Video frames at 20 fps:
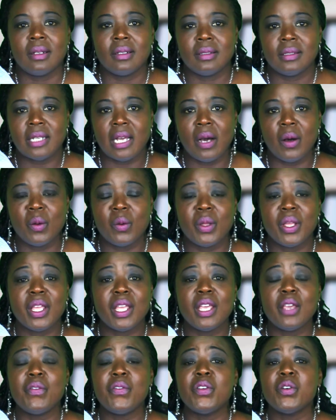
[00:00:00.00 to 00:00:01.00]
Now,
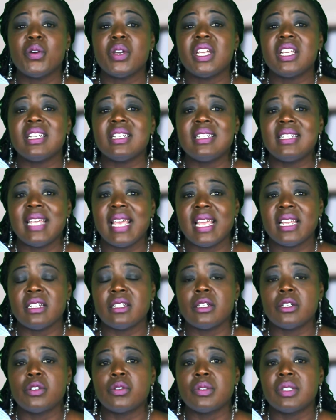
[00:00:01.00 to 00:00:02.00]
if you
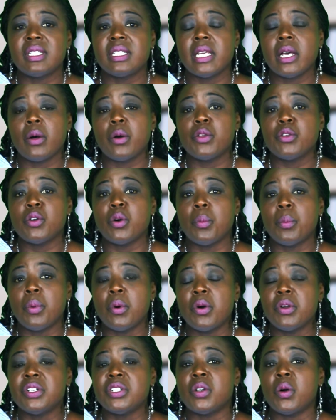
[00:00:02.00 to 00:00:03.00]
intend to sell your
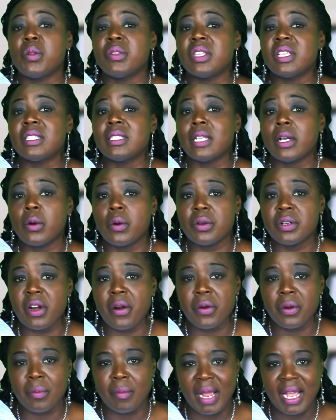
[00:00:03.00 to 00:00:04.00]
bond on the
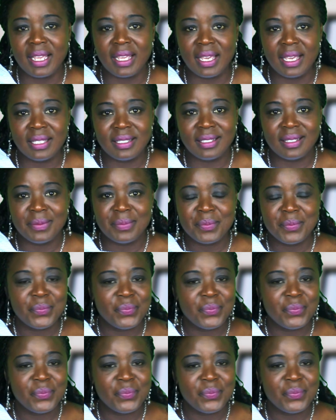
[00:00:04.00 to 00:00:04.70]
secondary market,